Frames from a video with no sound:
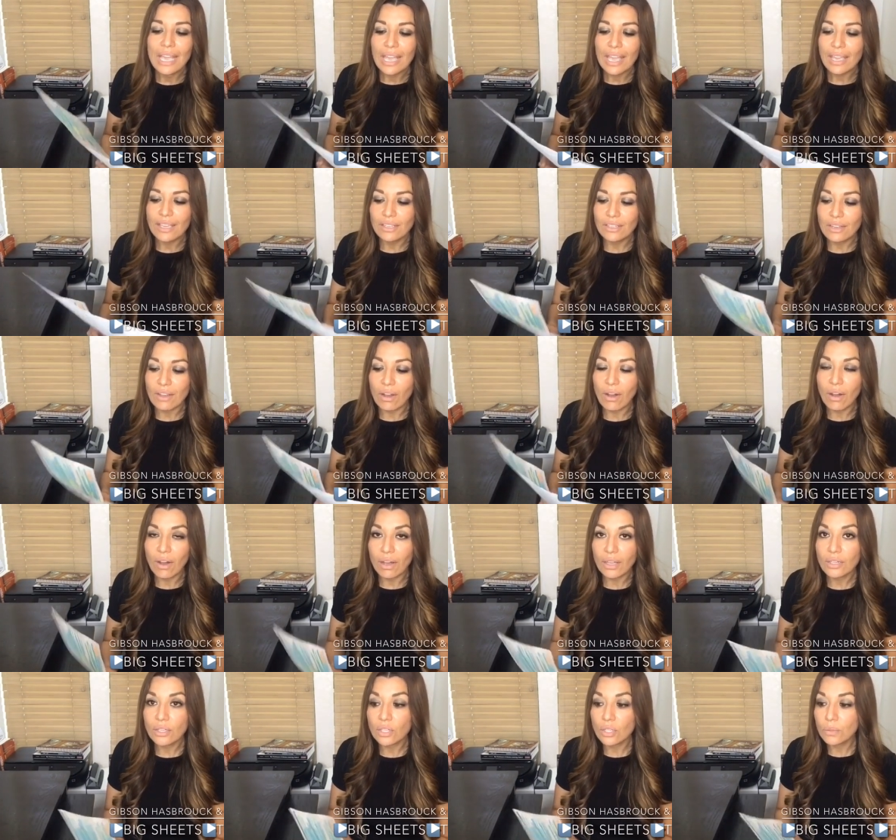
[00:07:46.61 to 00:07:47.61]
and
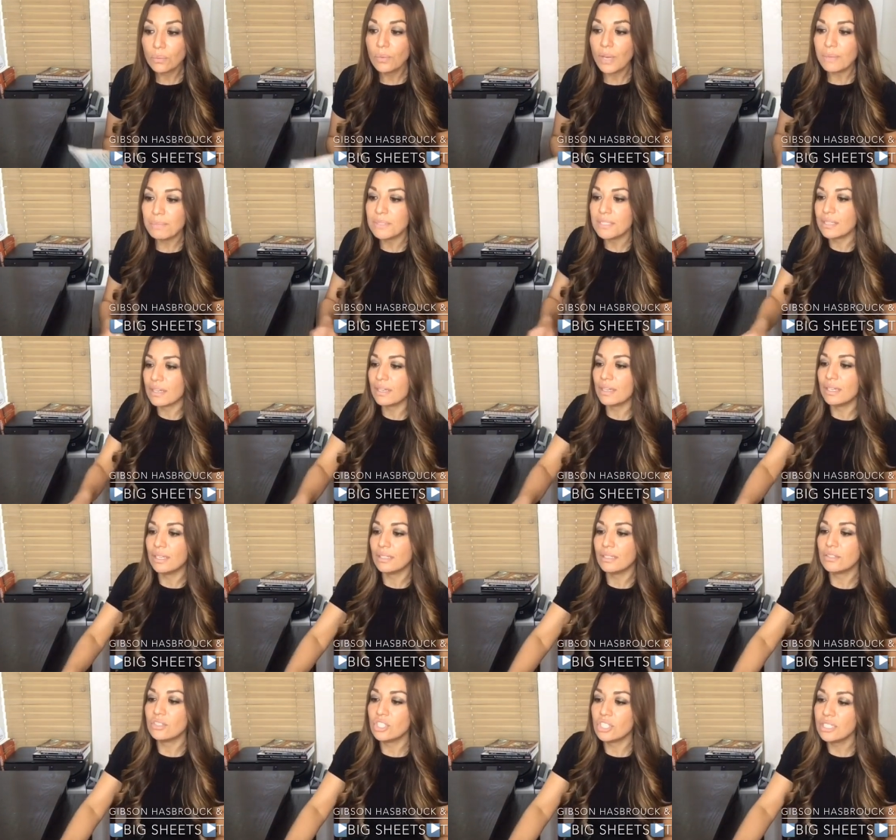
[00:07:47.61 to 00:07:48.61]
on her
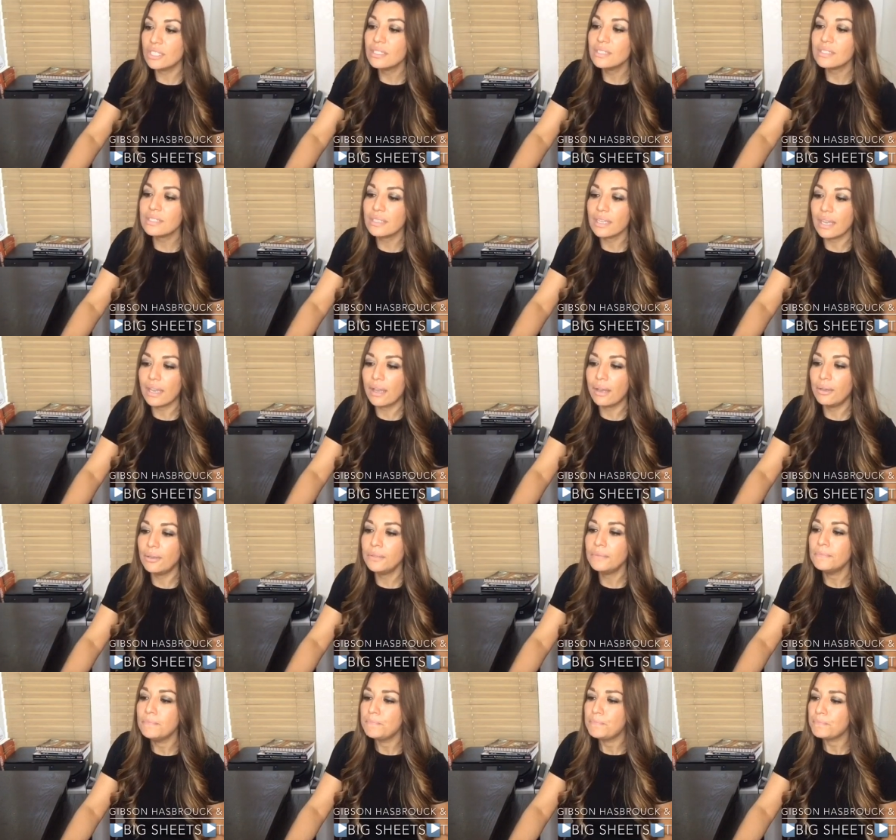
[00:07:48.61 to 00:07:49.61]
website, she is
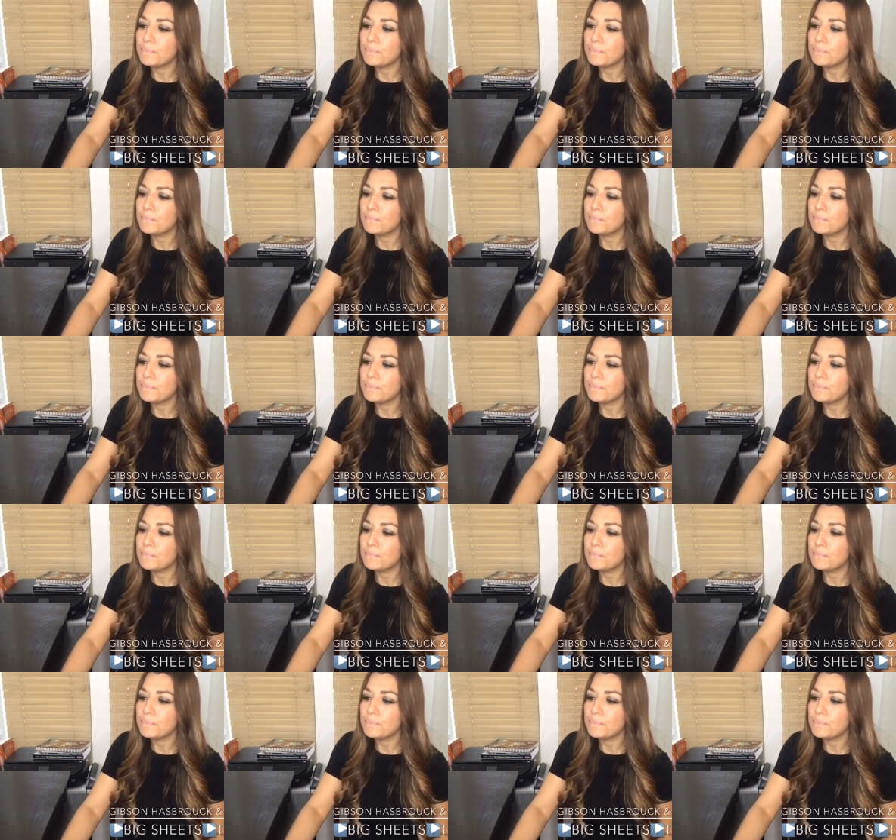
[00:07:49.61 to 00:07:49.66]
now